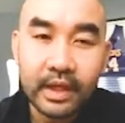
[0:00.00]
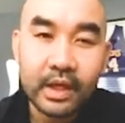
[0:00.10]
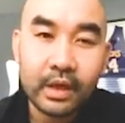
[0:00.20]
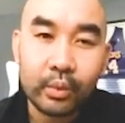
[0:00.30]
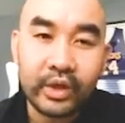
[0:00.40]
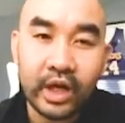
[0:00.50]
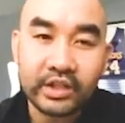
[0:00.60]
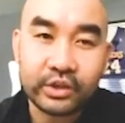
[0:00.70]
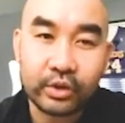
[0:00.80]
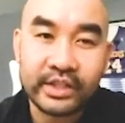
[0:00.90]
we
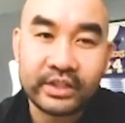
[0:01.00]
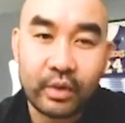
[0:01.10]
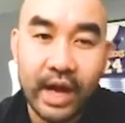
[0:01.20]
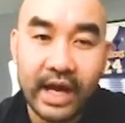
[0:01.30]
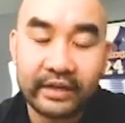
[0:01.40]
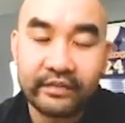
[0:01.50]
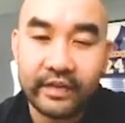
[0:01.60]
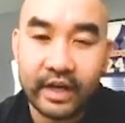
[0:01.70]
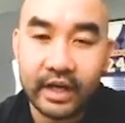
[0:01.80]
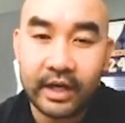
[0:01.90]
also describe
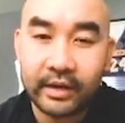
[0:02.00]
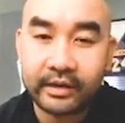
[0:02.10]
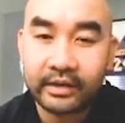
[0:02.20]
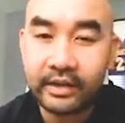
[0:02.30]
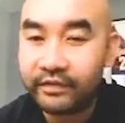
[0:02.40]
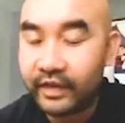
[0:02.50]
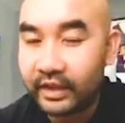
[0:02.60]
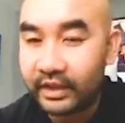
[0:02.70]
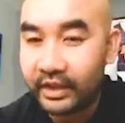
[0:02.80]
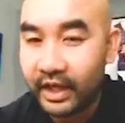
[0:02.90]

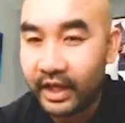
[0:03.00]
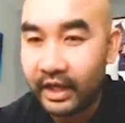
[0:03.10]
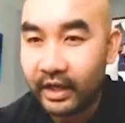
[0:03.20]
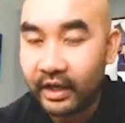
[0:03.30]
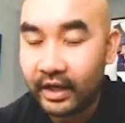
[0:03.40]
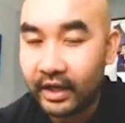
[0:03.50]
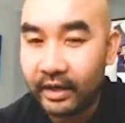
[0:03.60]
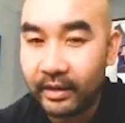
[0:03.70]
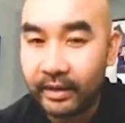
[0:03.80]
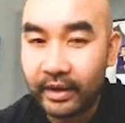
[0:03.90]
different
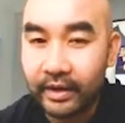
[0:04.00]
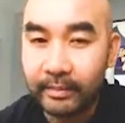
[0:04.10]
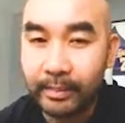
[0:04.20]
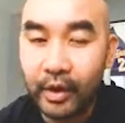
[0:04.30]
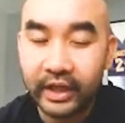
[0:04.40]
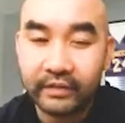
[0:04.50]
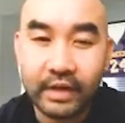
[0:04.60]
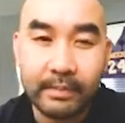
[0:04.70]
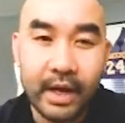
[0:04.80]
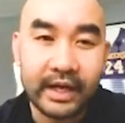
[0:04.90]
part of
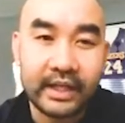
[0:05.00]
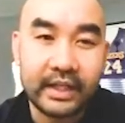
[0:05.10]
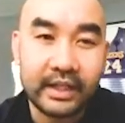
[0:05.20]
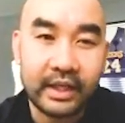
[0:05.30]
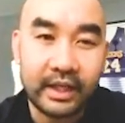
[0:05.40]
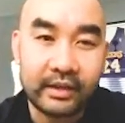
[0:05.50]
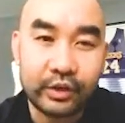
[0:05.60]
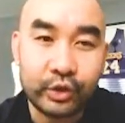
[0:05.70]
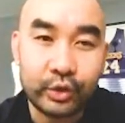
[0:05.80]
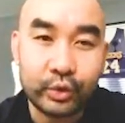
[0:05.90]
our body
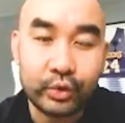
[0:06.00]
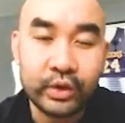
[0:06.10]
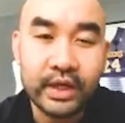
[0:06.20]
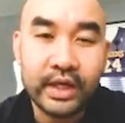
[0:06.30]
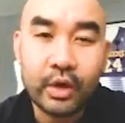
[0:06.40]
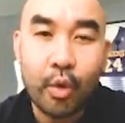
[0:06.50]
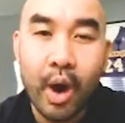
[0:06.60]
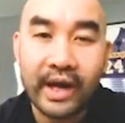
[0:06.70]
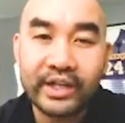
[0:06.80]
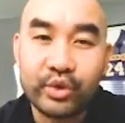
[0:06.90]
through
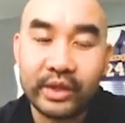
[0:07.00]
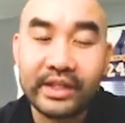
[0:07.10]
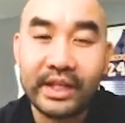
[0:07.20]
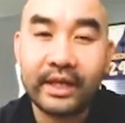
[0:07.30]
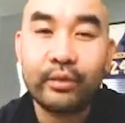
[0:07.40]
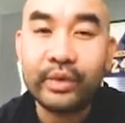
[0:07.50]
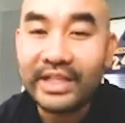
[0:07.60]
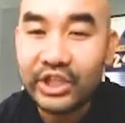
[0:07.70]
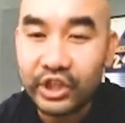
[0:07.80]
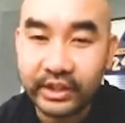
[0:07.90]
quadrant and
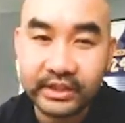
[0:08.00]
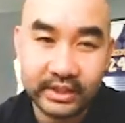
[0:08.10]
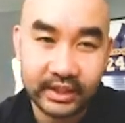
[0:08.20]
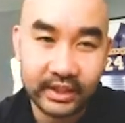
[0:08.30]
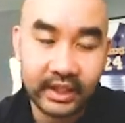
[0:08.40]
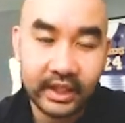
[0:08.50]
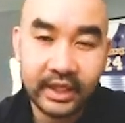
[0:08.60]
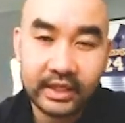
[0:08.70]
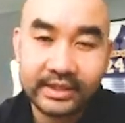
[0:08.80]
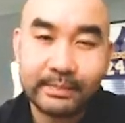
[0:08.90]
regions,
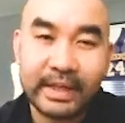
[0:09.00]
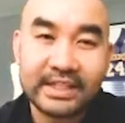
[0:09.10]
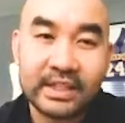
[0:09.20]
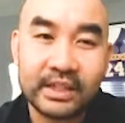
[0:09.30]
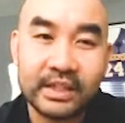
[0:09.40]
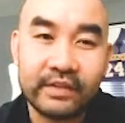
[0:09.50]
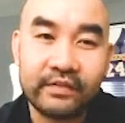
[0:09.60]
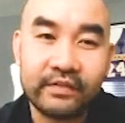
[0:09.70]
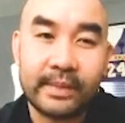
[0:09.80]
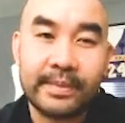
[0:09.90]
especially for
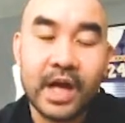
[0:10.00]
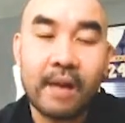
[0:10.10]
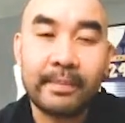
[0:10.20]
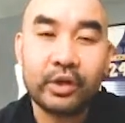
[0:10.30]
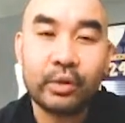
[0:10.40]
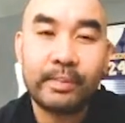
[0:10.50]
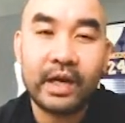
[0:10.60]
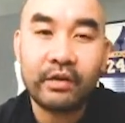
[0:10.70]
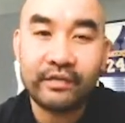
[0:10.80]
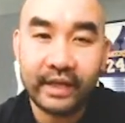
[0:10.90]
the abdominal
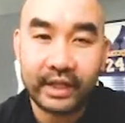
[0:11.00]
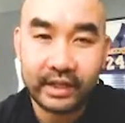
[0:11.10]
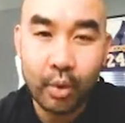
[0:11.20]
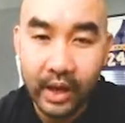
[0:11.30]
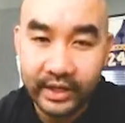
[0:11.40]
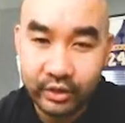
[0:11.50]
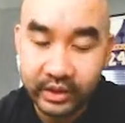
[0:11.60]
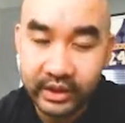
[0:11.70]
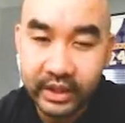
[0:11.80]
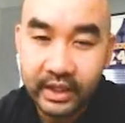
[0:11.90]
pelvic
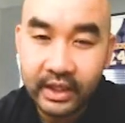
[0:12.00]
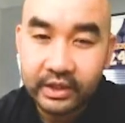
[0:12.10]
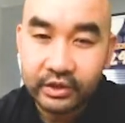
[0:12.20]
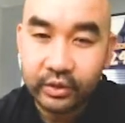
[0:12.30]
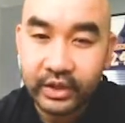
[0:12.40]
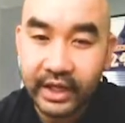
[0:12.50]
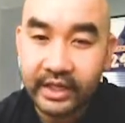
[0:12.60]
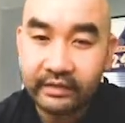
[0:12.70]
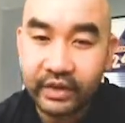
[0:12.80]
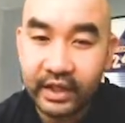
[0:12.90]
quadrant. So you guys,
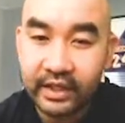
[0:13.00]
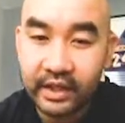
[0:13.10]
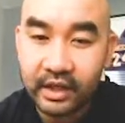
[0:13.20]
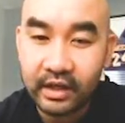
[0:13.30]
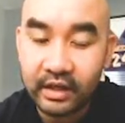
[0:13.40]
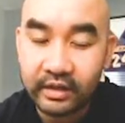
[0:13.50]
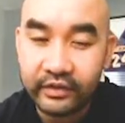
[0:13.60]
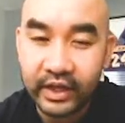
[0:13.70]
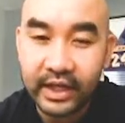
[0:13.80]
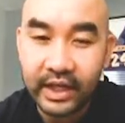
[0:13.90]
if you
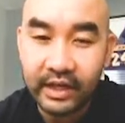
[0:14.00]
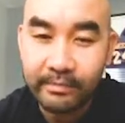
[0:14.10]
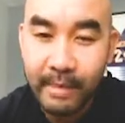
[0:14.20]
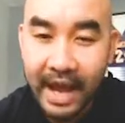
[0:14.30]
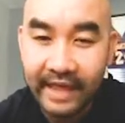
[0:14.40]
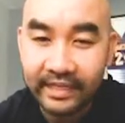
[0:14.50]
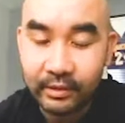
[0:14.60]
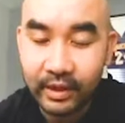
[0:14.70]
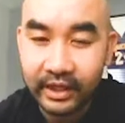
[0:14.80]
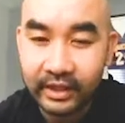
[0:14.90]
guys love math, right?